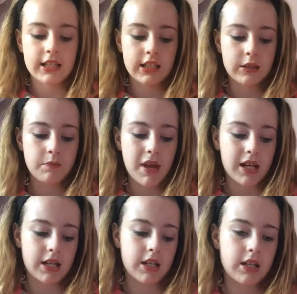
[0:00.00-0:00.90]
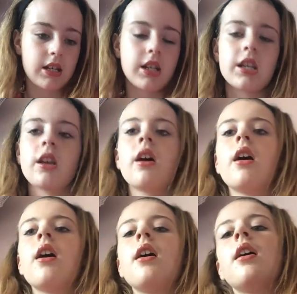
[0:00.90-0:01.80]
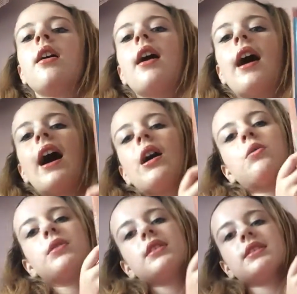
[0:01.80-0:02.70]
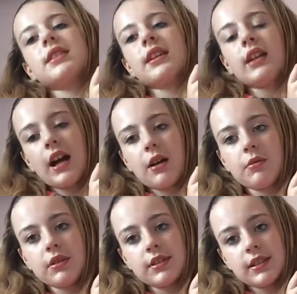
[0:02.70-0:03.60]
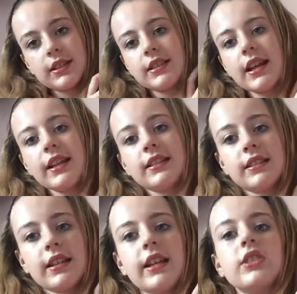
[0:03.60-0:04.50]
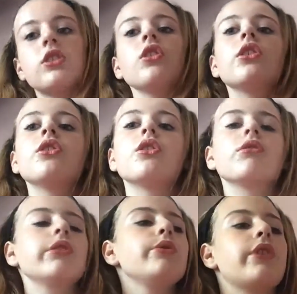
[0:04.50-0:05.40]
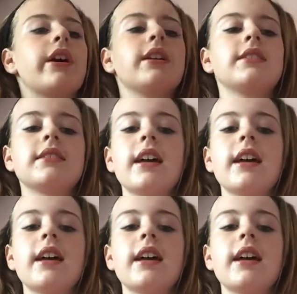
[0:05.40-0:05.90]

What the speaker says: spent hours and hours and days looking through this,